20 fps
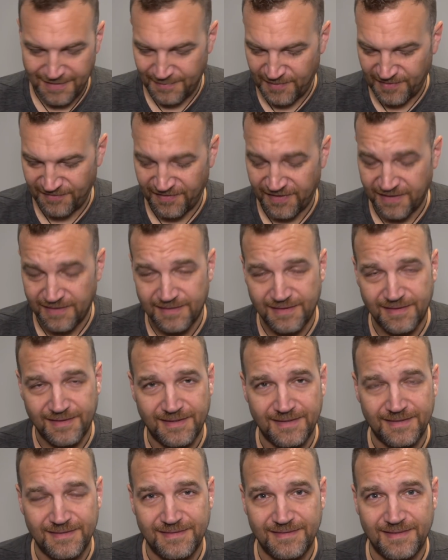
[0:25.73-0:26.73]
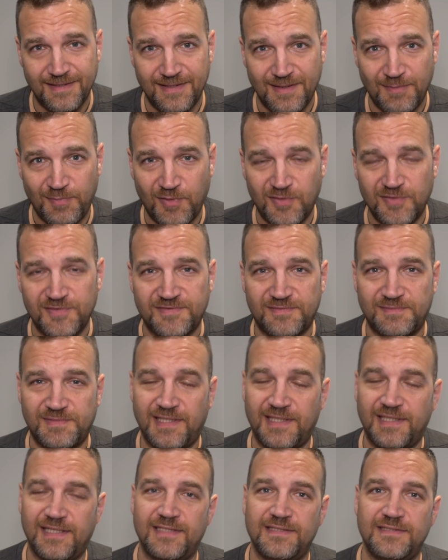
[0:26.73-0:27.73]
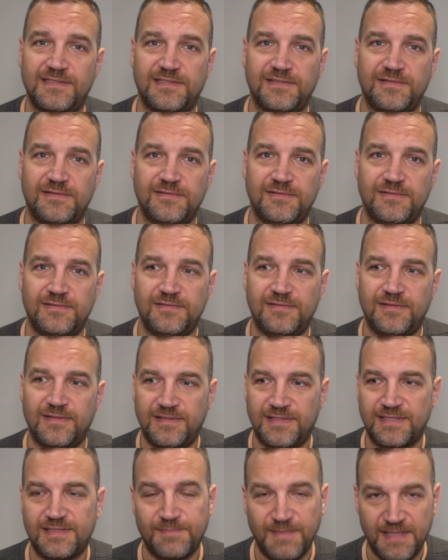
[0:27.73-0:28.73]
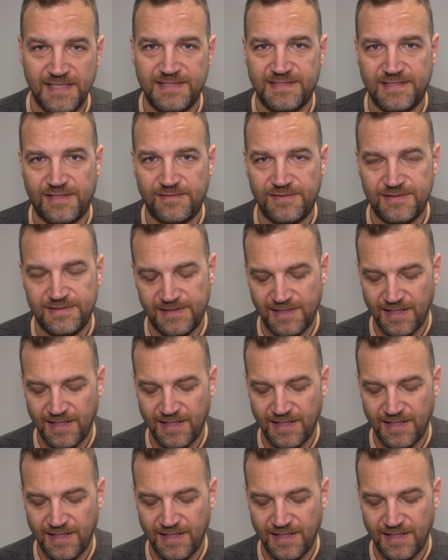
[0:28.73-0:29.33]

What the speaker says: bit of a pause from that and do this mini-series.